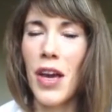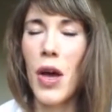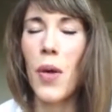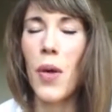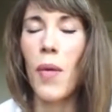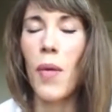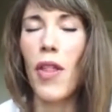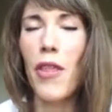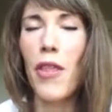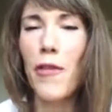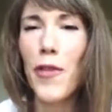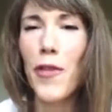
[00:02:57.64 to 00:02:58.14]

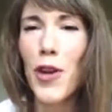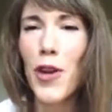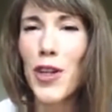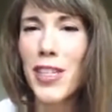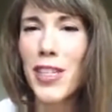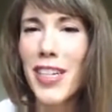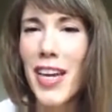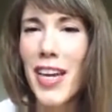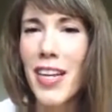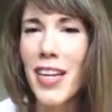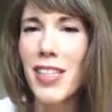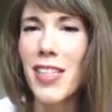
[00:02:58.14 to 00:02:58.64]
Well, the first
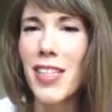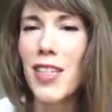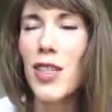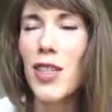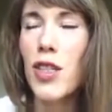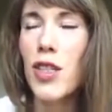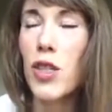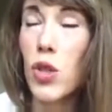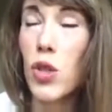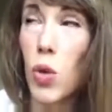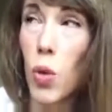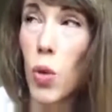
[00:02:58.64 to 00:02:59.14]
S is
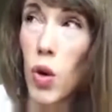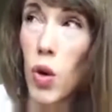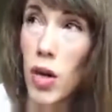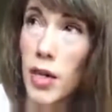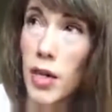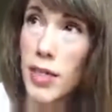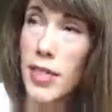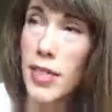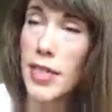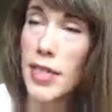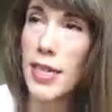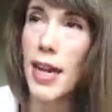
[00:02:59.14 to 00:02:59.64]
sort,
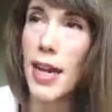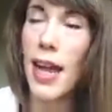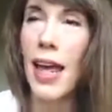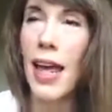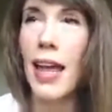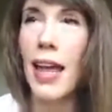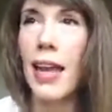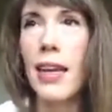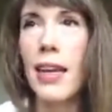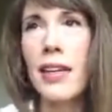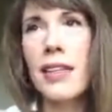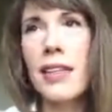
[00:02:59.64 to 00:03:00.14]

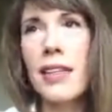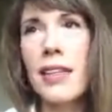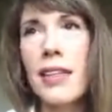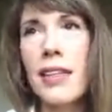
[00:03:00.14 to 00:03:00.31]
and